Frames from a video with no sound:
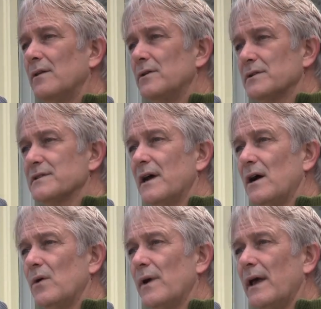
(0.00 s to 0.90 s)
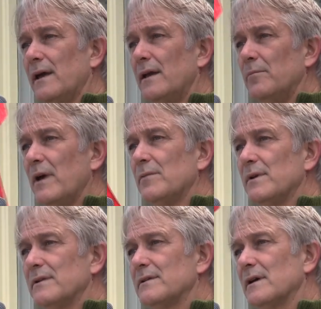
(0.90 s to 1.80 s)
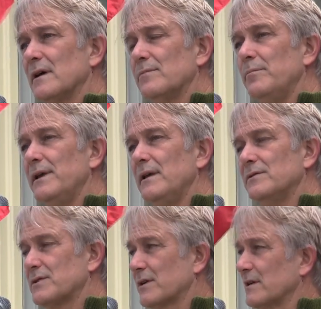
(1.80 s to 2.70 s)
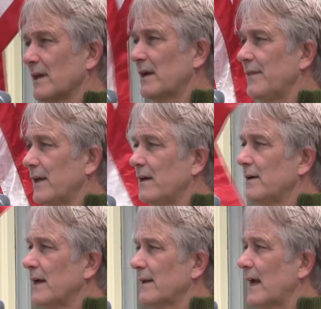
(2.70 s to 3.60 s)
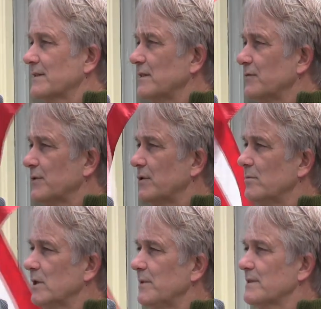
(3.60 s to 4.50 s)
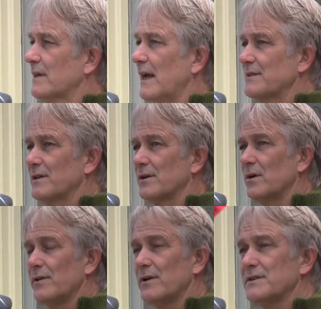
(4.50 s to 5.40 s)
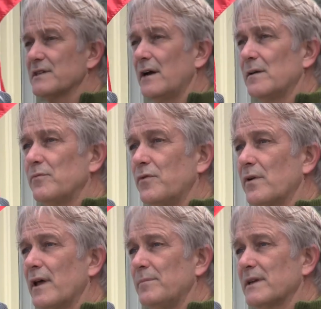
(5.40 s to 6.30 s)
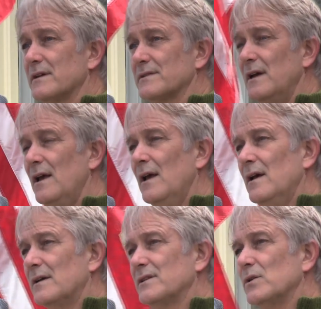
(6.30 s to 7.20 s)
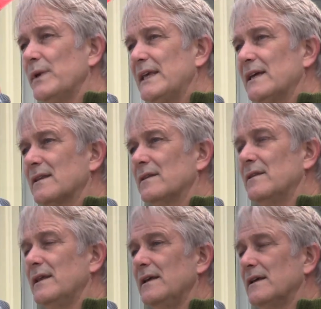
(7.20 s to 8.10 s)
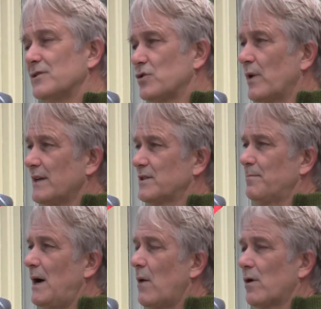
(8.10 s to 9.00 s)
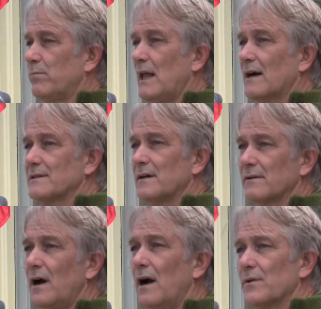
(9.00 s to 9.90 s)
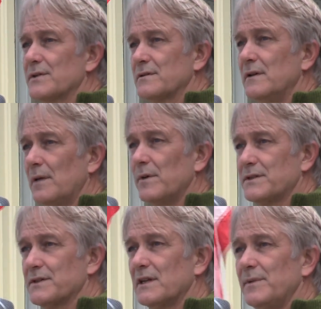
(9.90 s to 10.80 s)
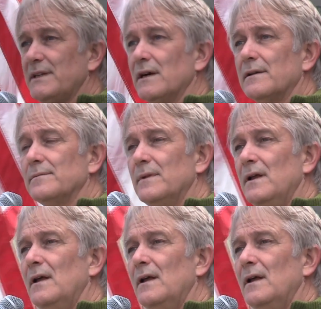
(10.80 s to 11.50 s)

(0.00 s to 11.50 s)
There is now an amendment being circulated on the internet asking for term limits, and I ask you to go there and sign up for that, because until we get the entrenched power blocks out of Congress, not much is going to be done.